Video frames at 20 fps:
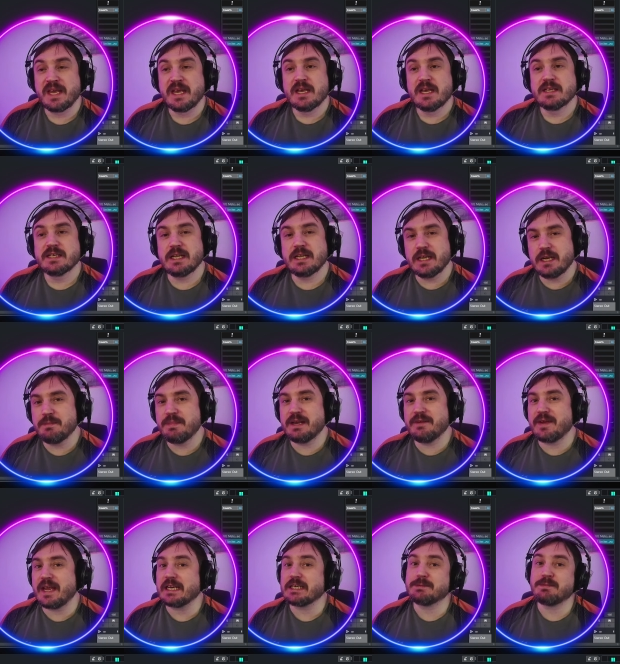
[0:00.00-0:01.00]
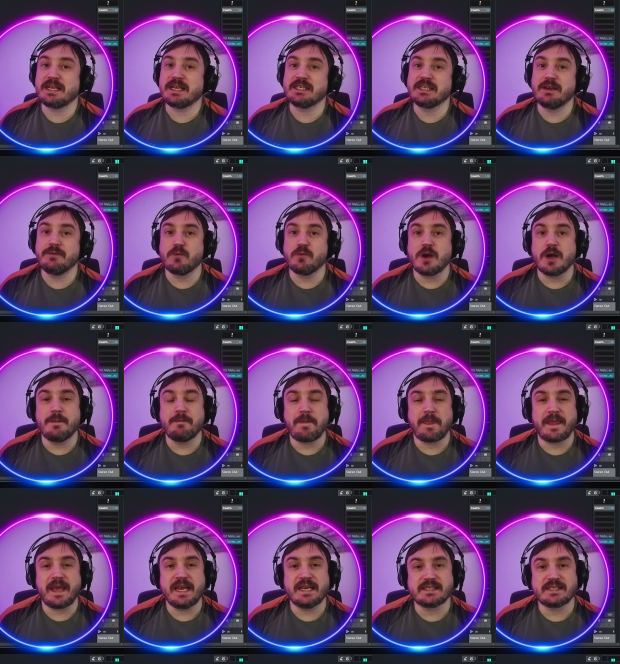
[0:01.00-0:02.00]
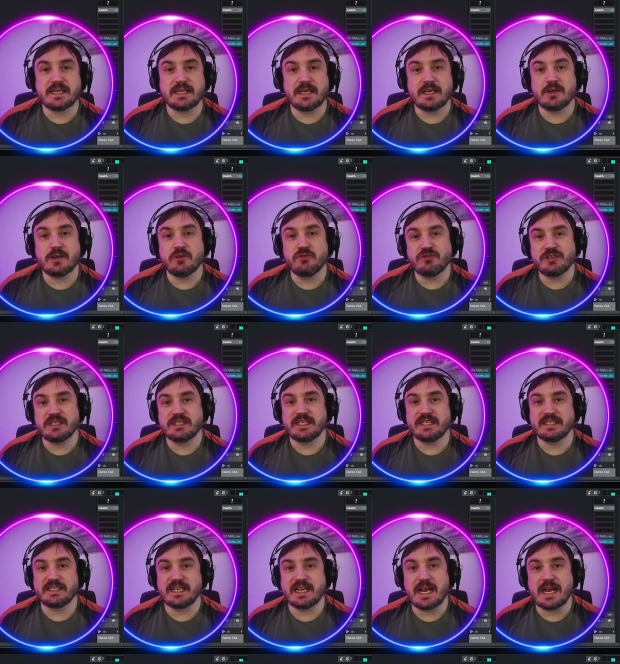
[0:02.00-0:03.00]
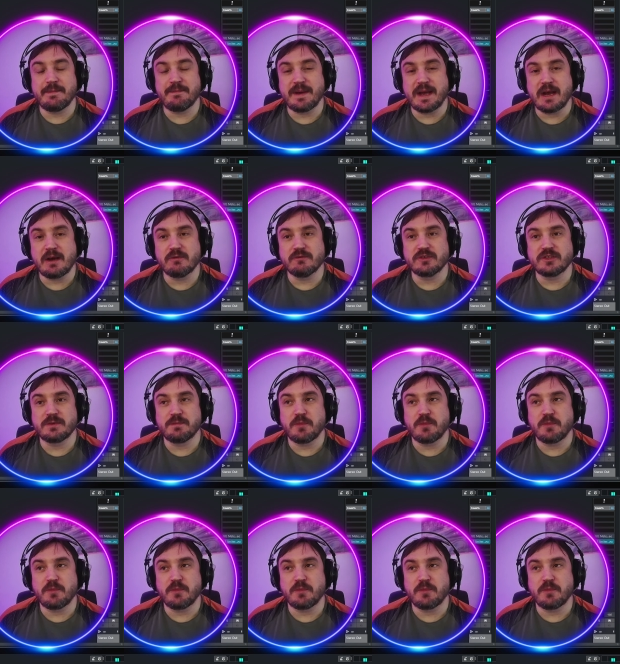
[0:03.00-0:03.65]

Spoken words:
It's a little bit of an expensive one. It's £169,